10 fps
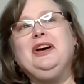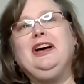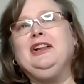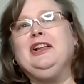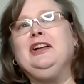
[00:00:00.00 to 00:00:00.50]

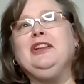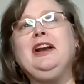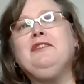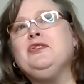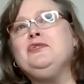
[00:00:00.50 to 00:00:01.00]
a
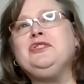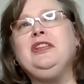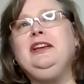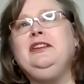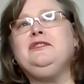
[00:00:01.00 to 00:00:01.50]
lot of those
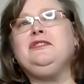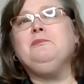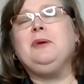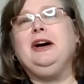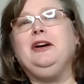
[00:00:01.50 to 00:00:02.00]
things
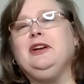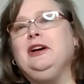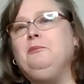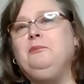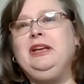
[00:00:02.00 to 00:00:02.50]
about
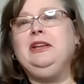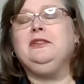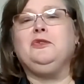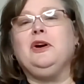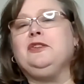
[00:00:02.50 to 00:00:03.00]
being
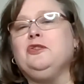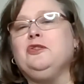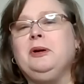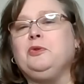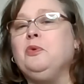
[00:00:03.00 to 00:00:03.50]
the
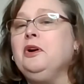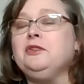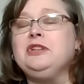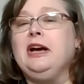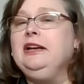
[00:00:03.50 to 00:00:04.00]
director of public
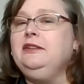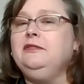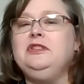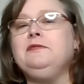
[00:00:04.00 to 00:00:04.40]
works, I didn't